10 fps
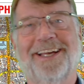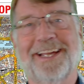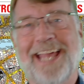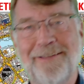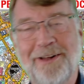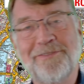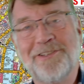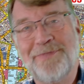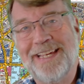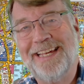came up
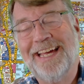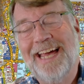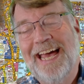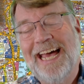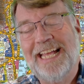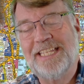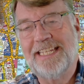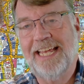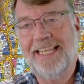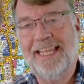to me and
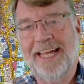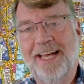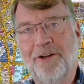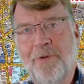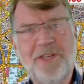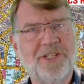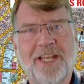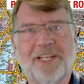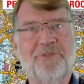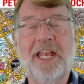said, where's your
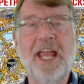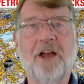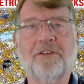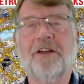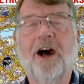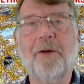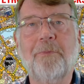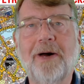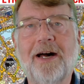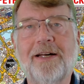next video?
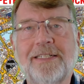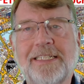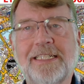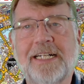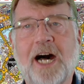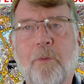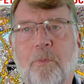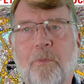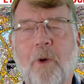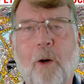
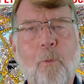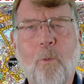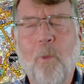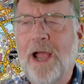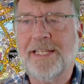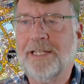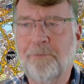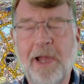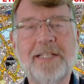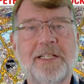I'm waiting,
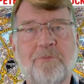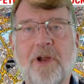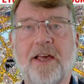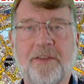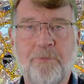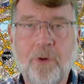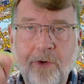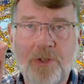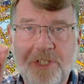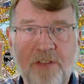bated breath,
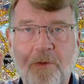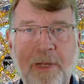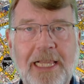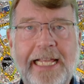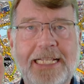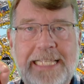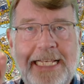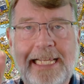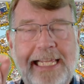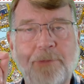paused over my
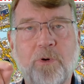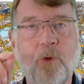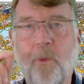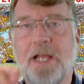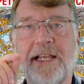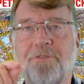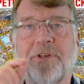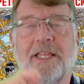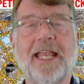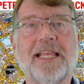LinkedIn keyboard waiting for
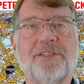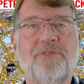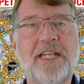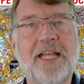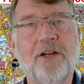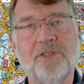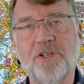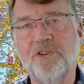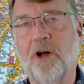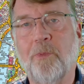the next video to
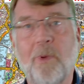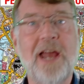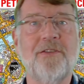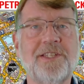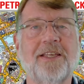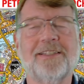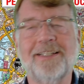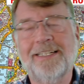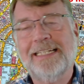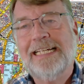drop. Where is it?
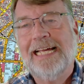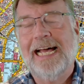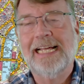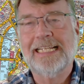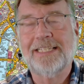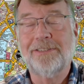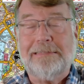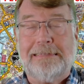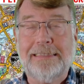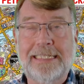And I thought,
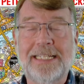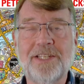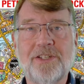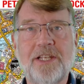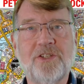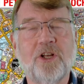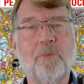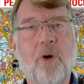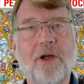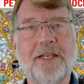oh yeah, he's got a
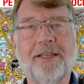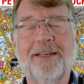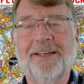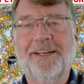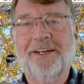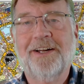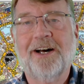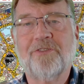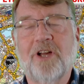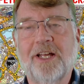point.
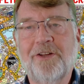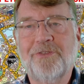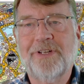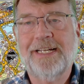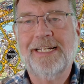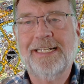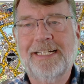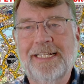I've kind of